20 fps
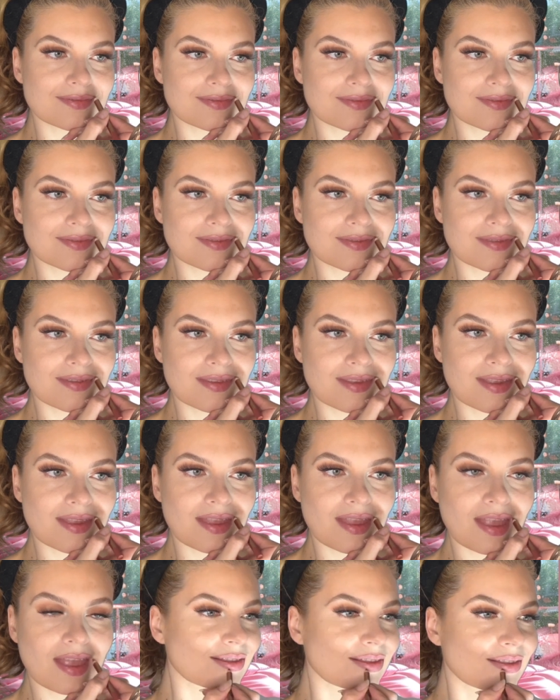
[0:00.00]
are
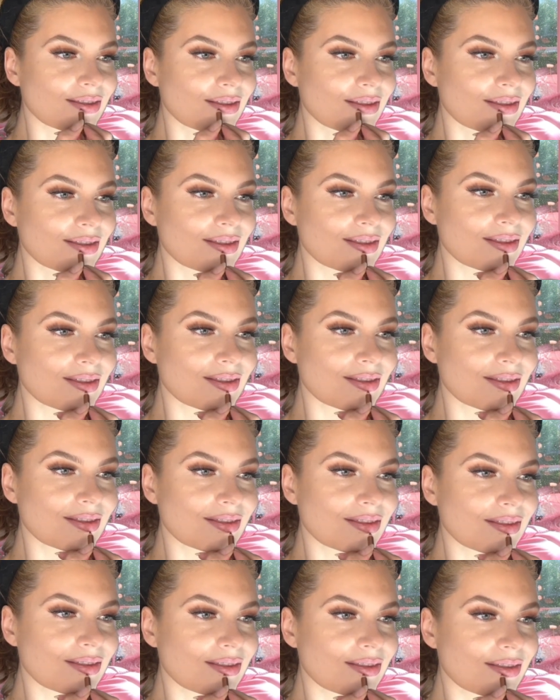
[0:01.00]
easily my
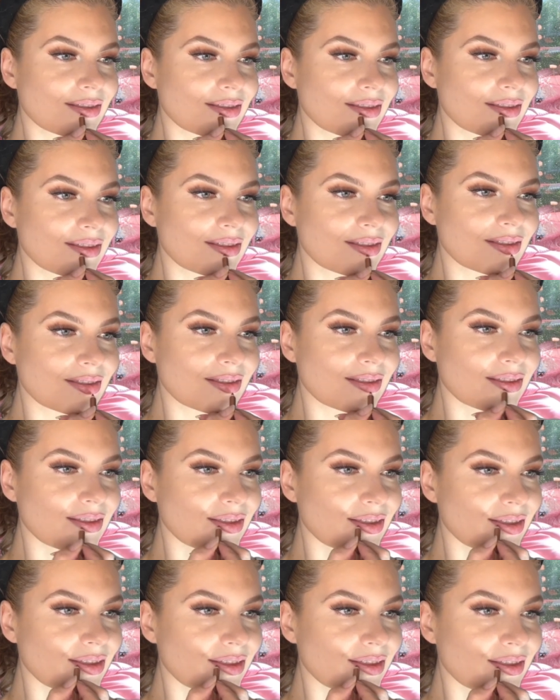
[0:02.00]
favorite texture
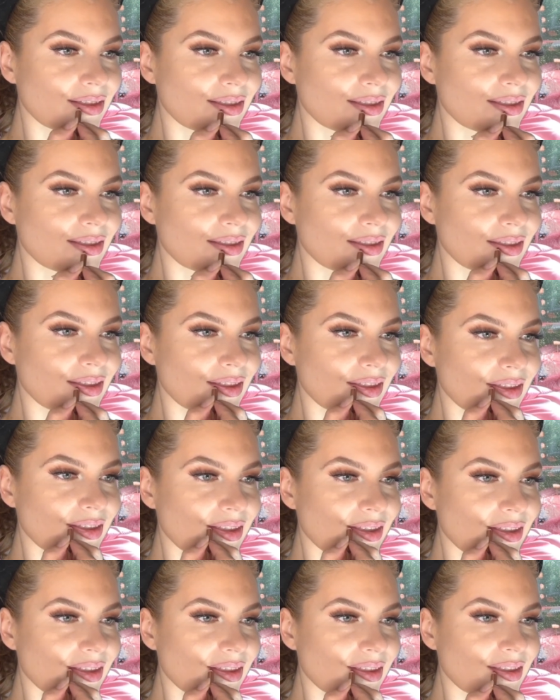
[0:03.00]
and
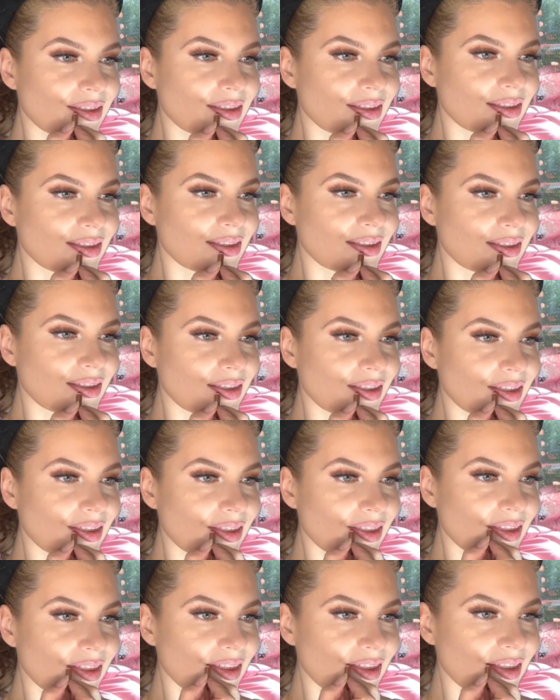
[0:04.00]
consistency.
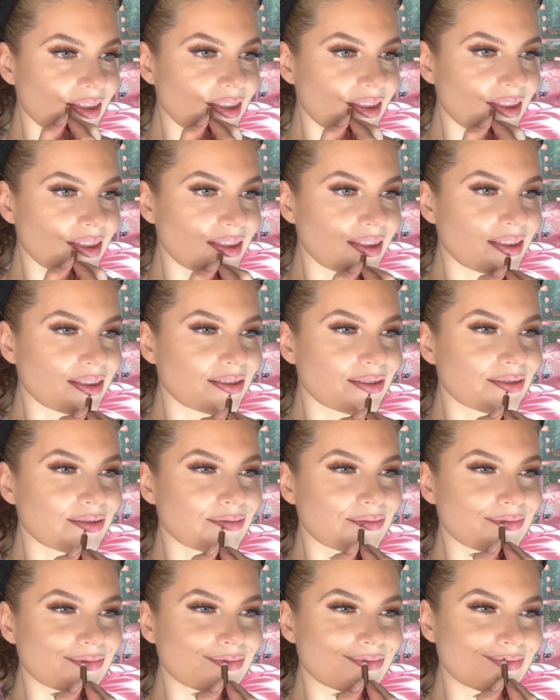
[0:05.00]
They wear
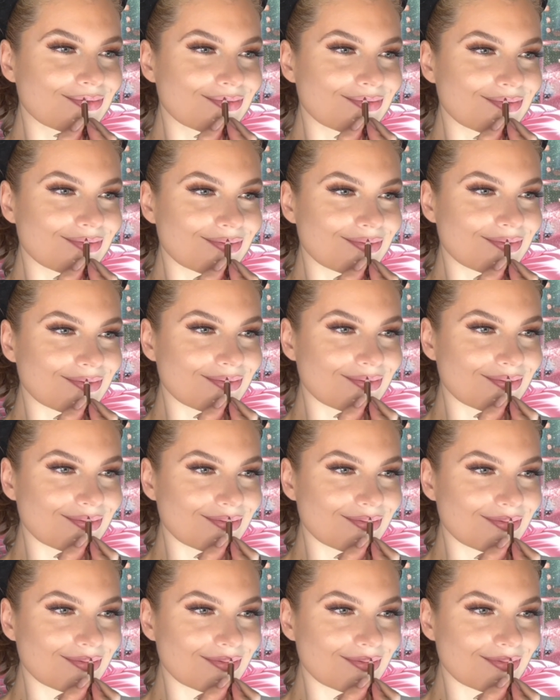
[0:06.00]
beautifully throughout the
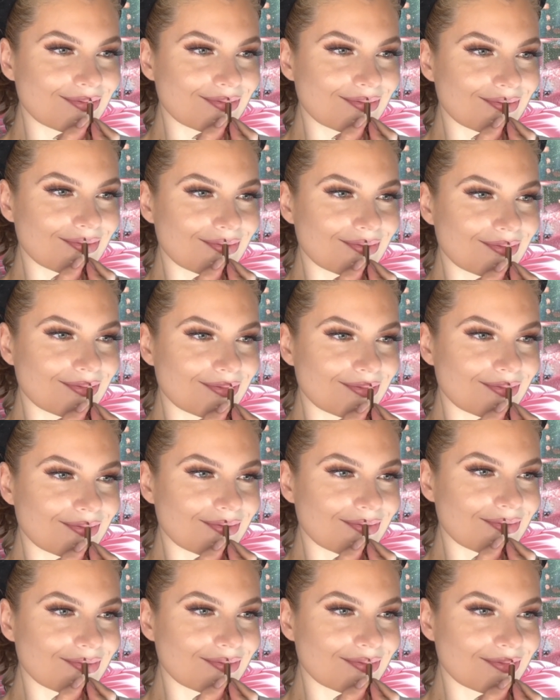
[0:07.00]
day and are
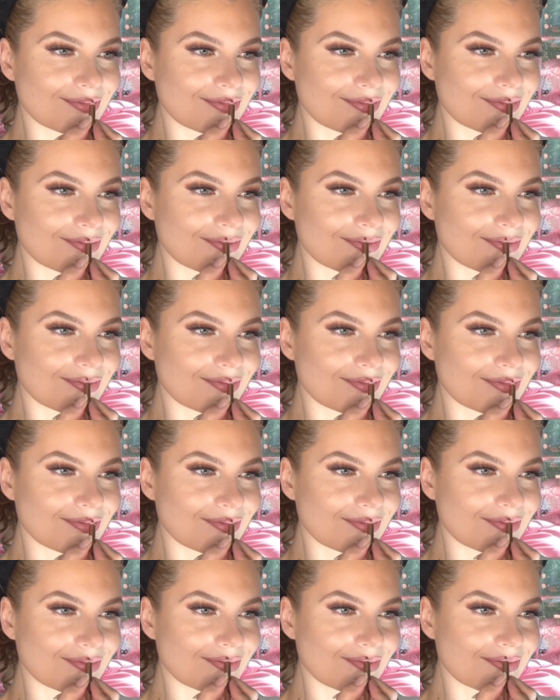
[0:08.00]
definitely
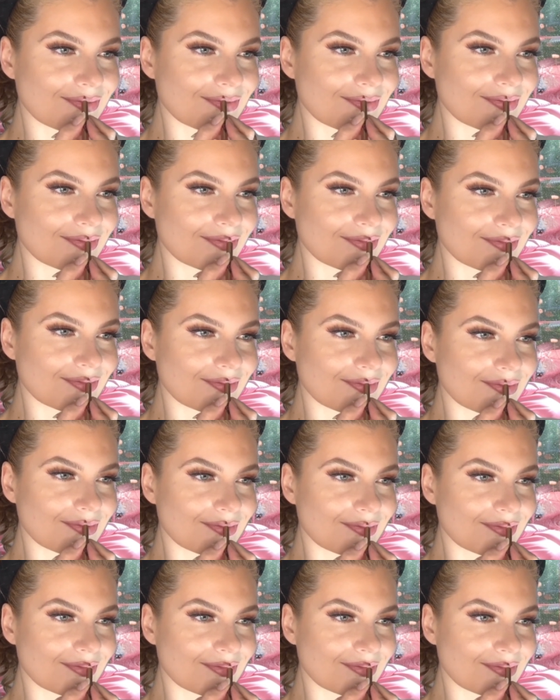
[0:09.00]
worth the money.
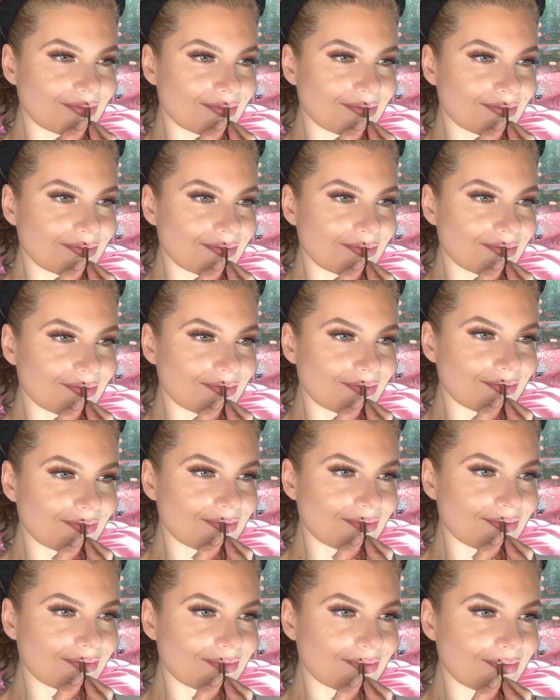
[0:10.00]
Another
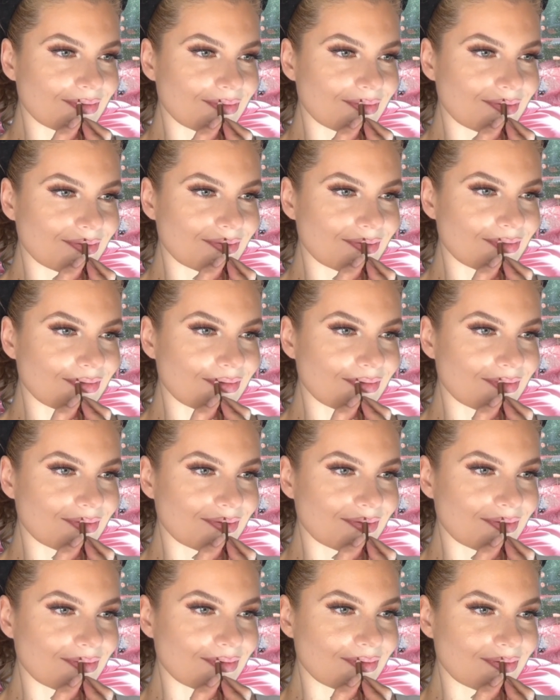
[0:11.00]
color to check
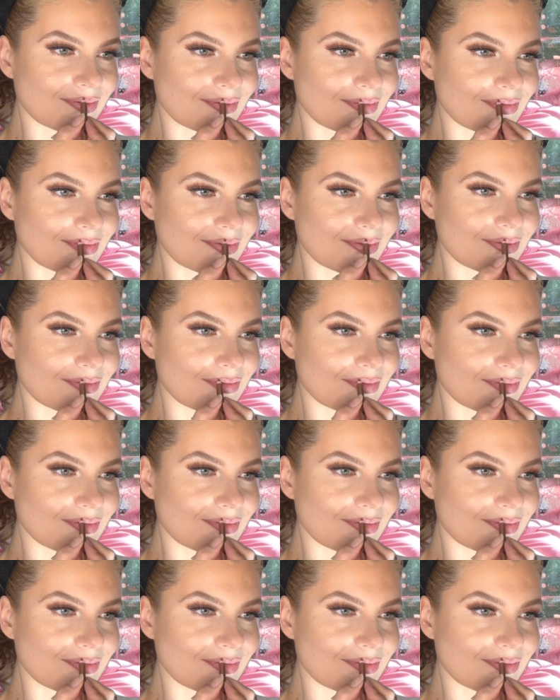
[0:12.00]
out is Super